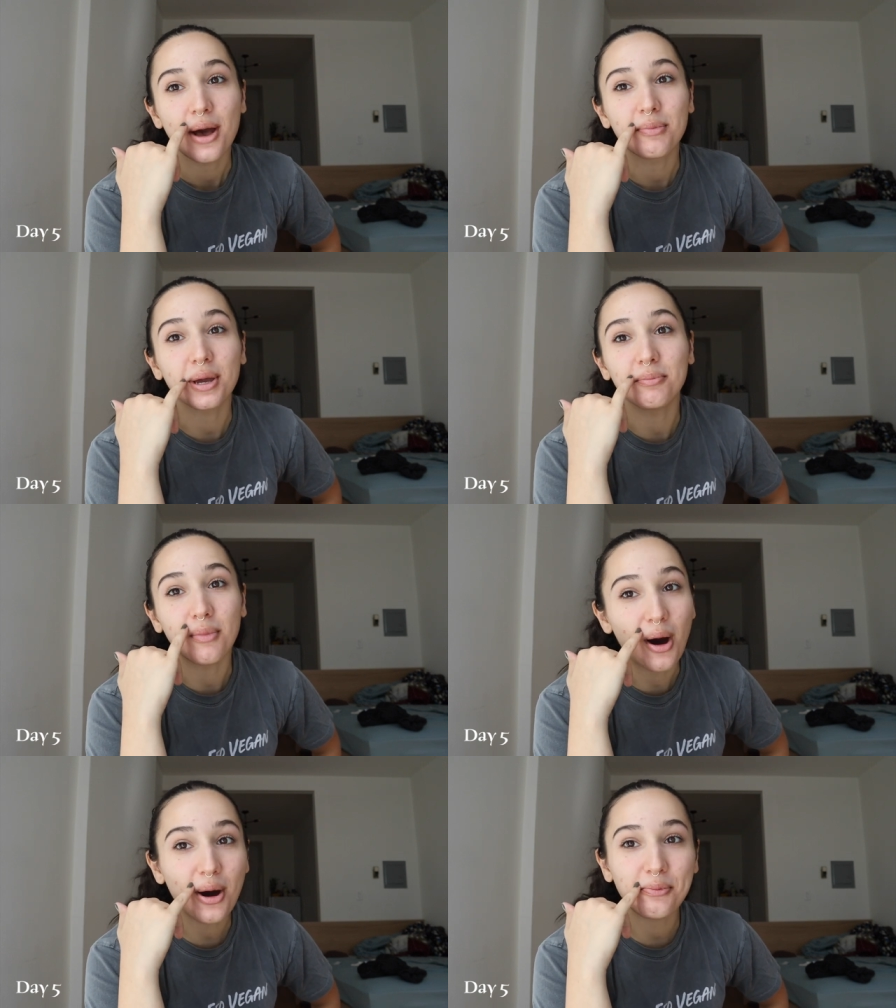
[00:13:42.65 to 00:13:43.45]
My
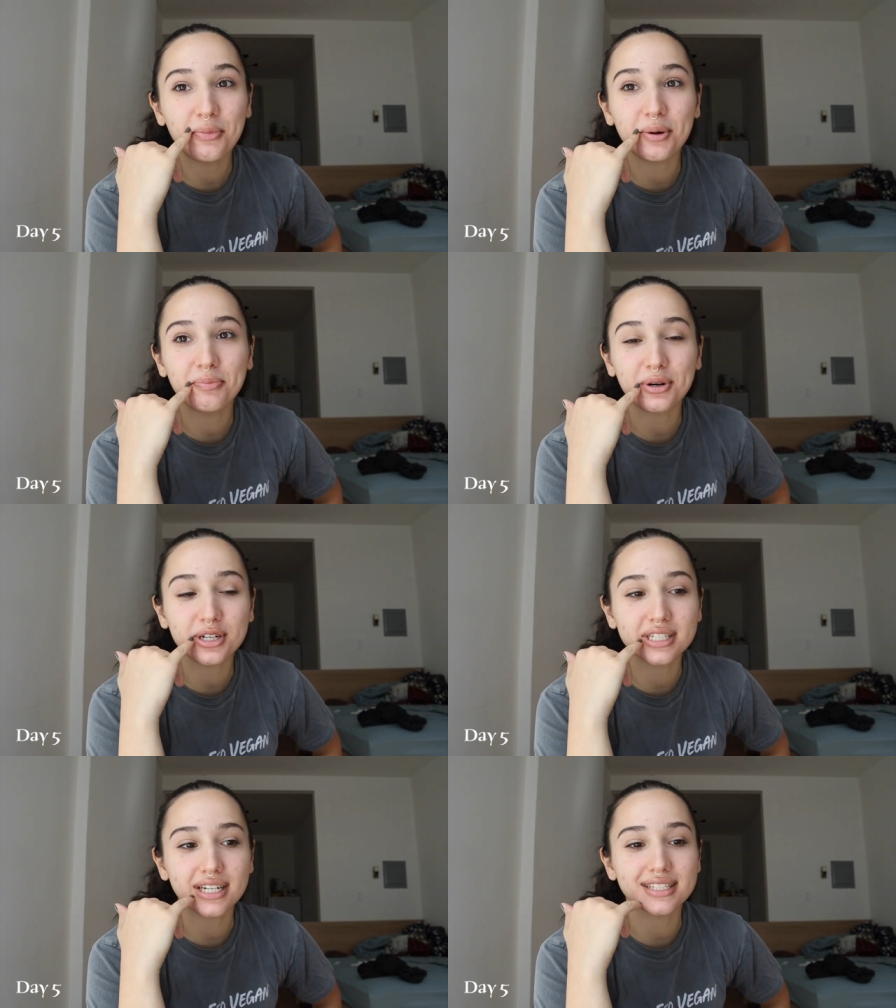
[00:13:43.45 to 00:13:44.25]
mom
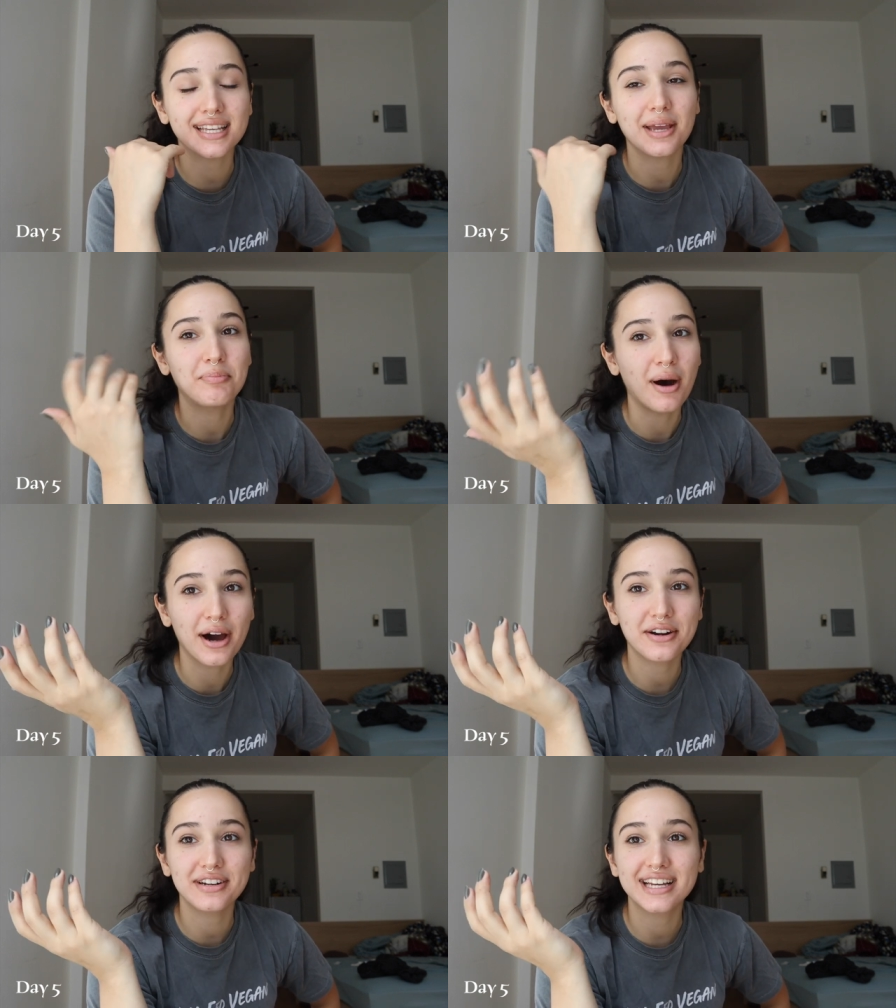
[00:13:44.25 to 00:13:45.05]
booked us a
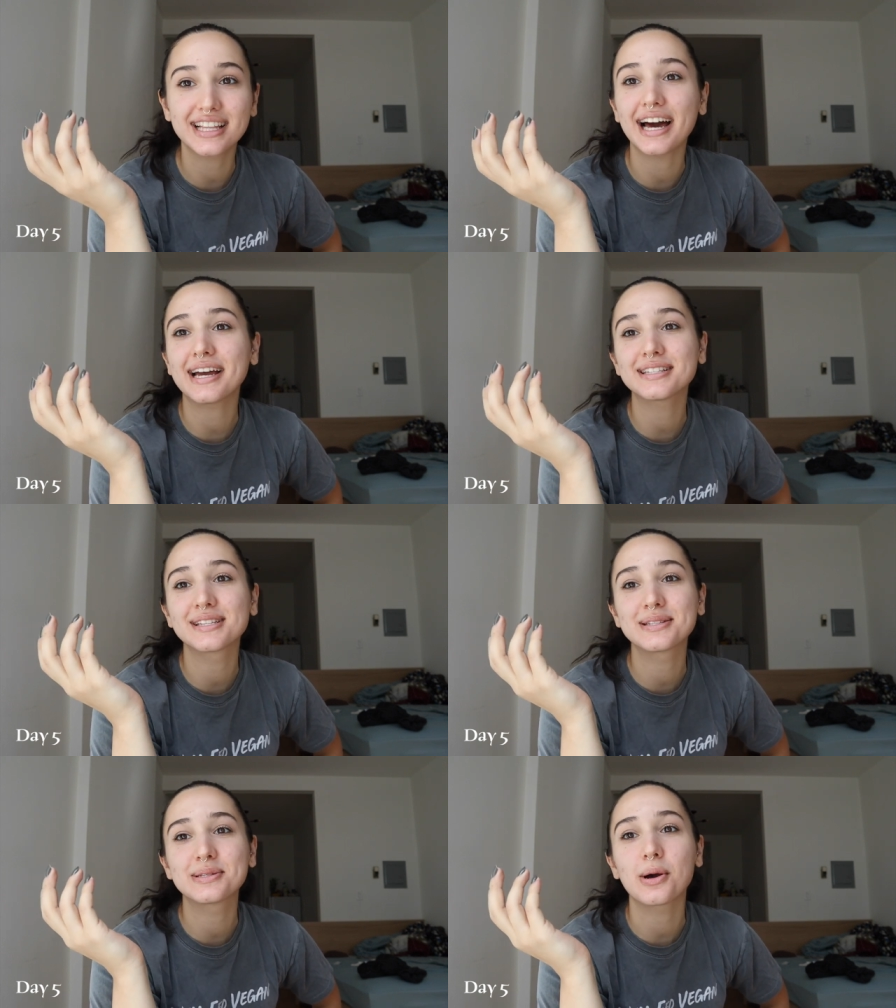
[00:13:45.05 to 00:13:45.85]
pottery
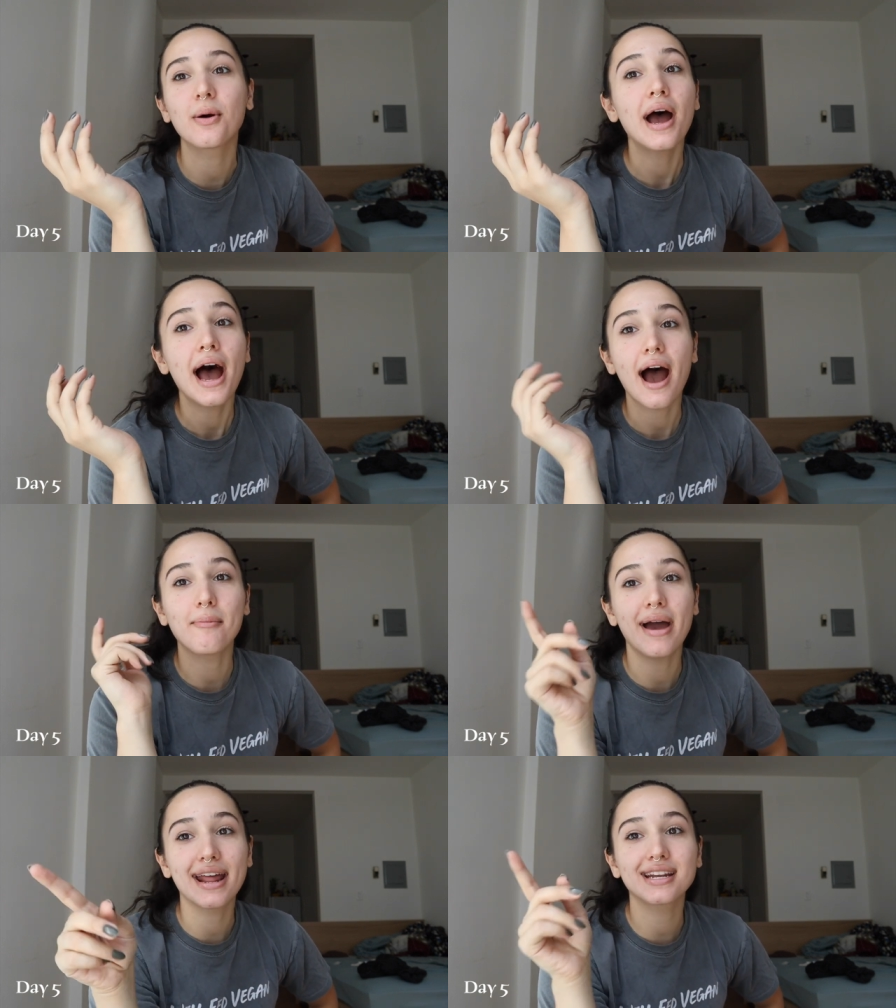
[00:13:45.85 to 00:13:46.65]
class, so
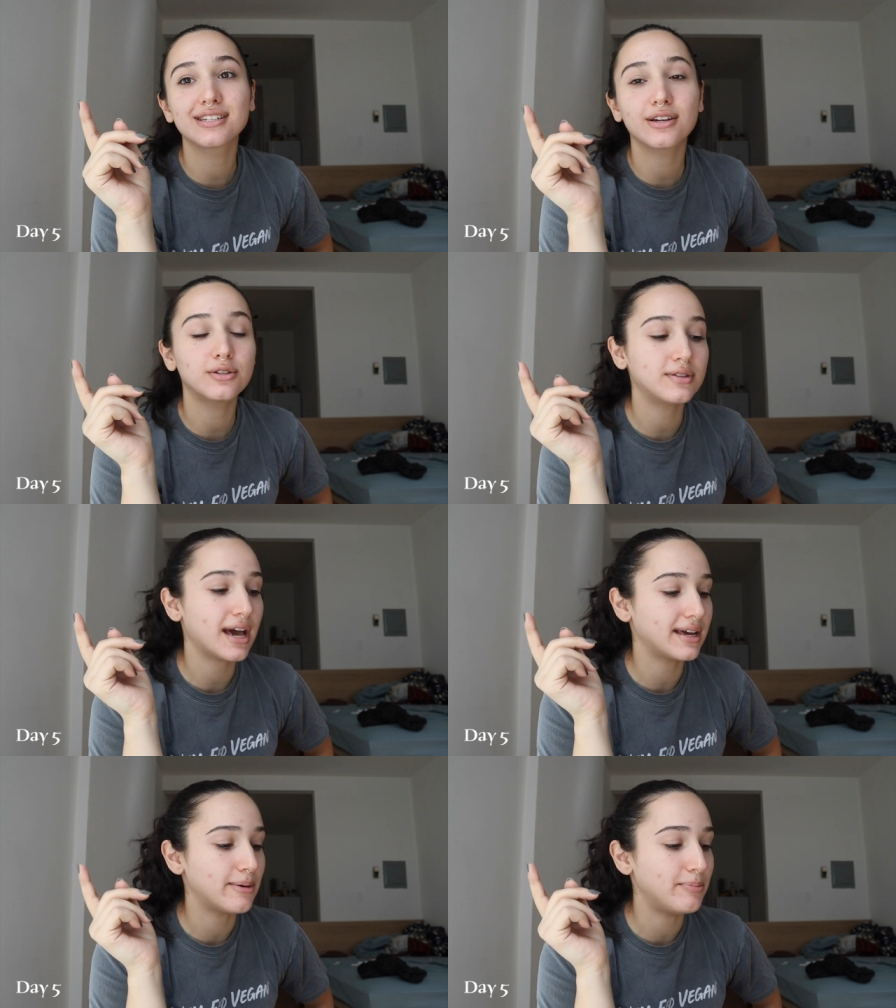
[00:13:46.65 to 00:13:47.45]
I'm heading to go do
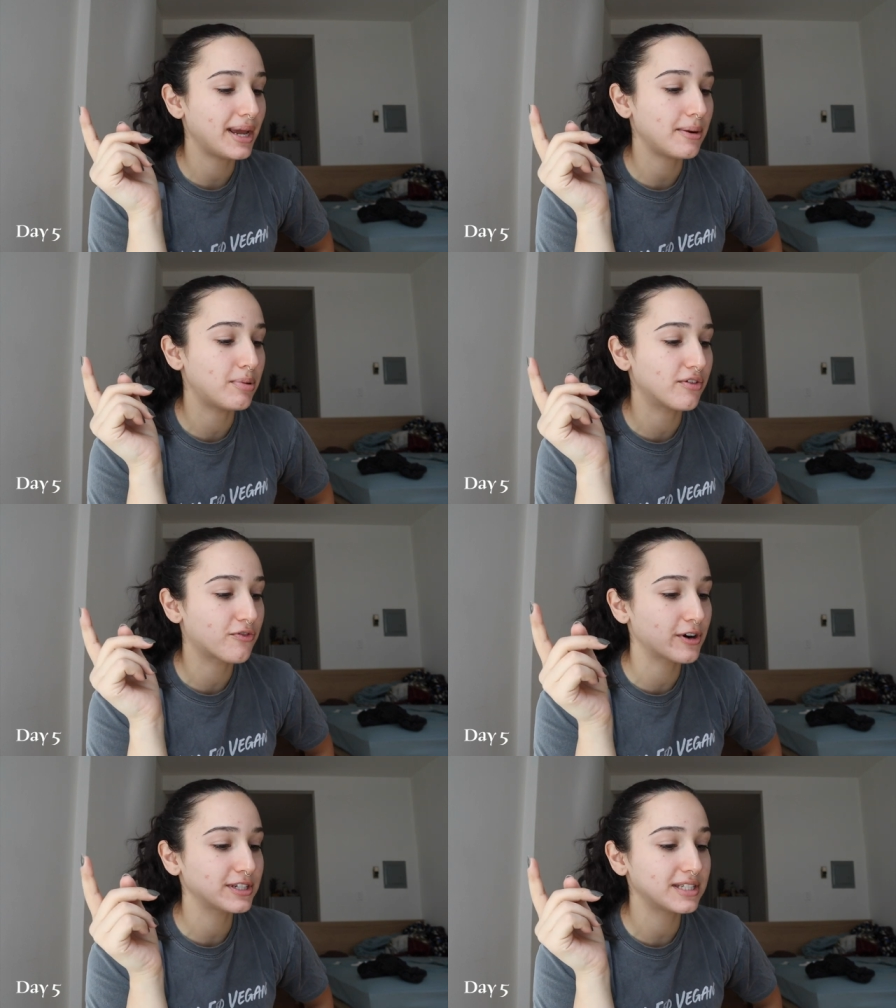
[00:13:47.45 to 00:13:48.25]
that in a bit, but
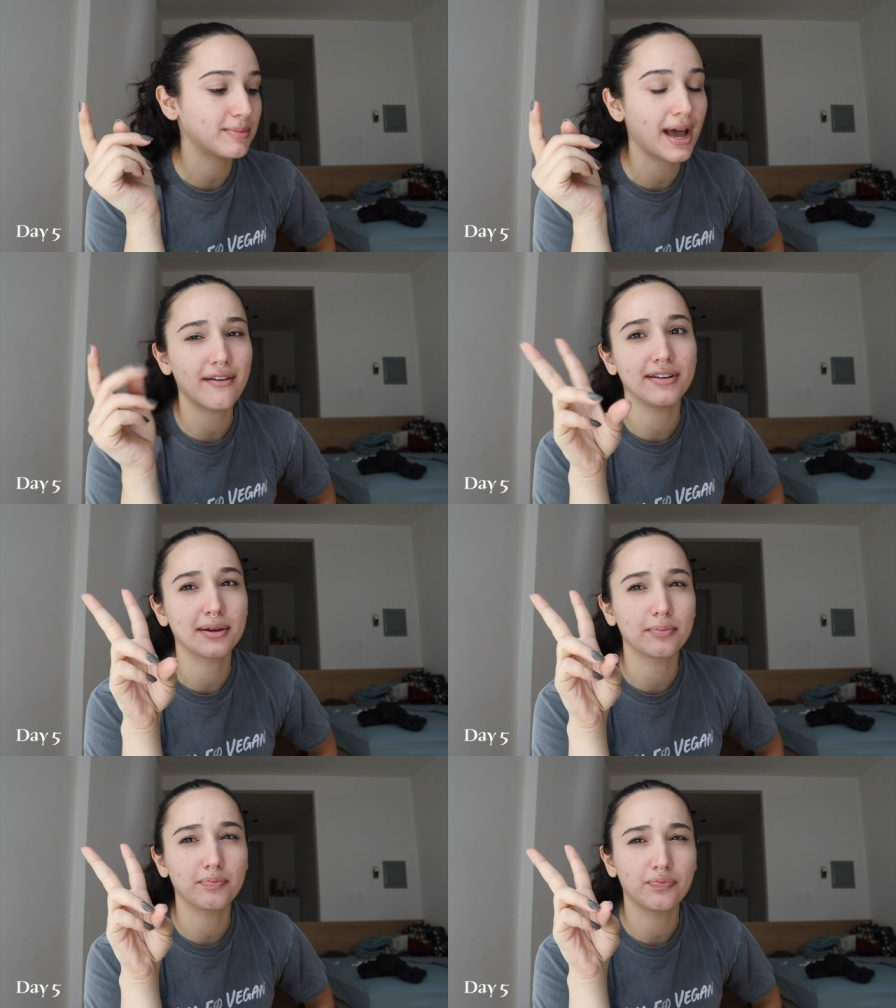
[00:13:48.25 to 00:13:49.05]
first I'm
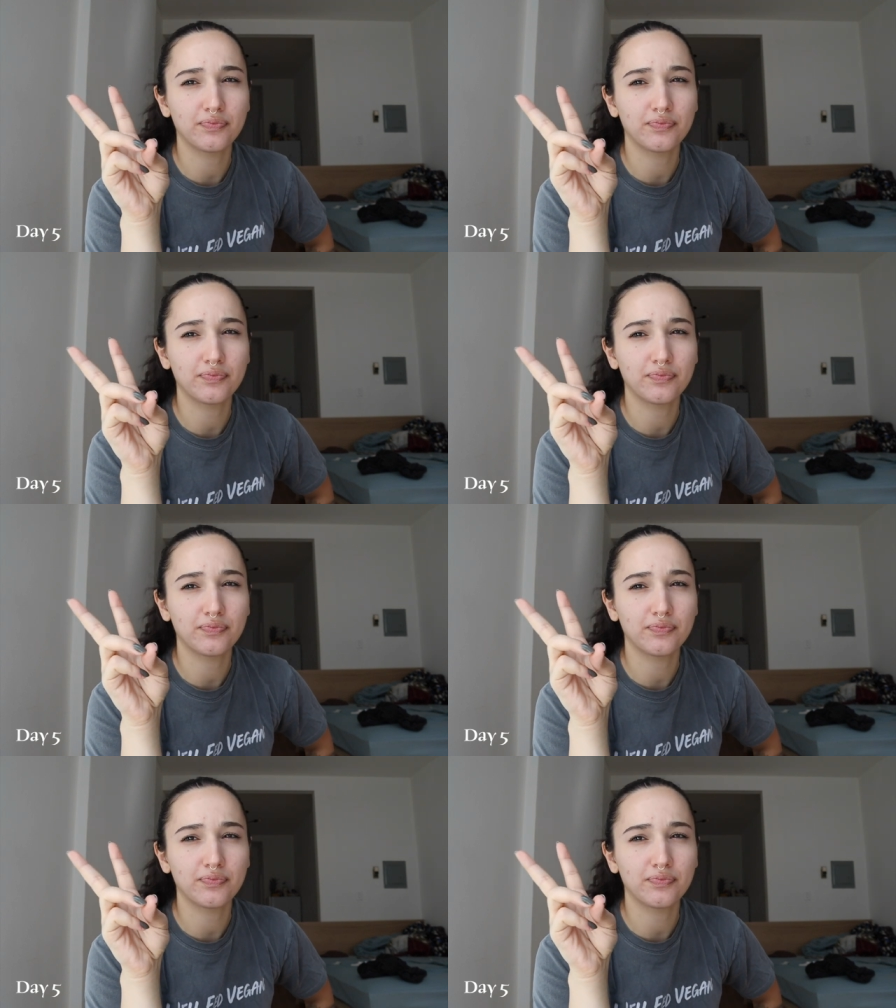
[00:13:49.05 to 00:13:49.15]
having